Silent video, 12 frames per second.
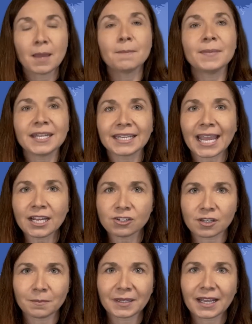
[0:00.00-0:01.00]

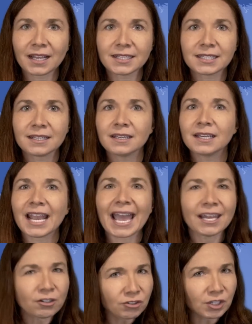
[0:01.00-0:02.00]
Mitigation because
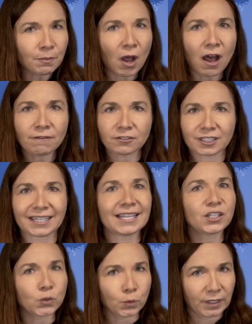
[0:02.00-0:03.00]
energy poverty
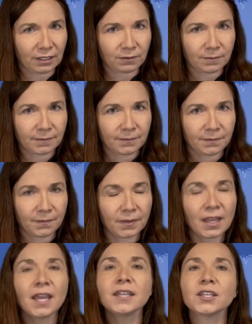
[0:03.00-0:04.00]
is real.
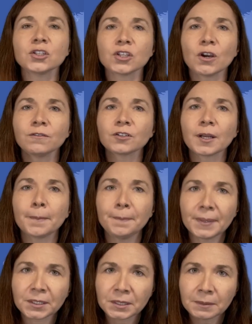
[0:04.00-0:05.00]
There's over a
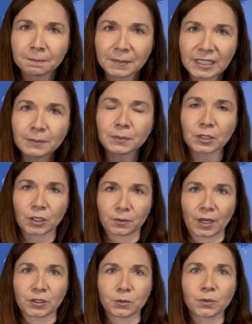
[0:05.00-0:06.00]
billion people
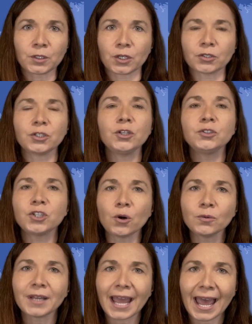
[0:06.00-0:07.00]
around the world who
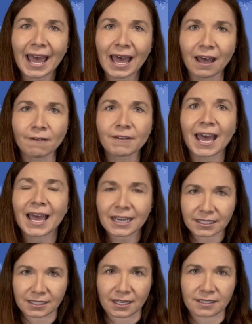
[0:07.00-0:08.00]
don't have
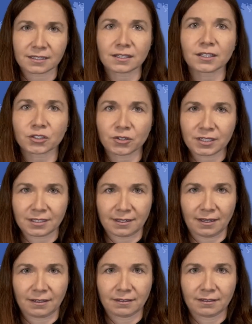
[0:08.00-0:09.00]
access to electricity.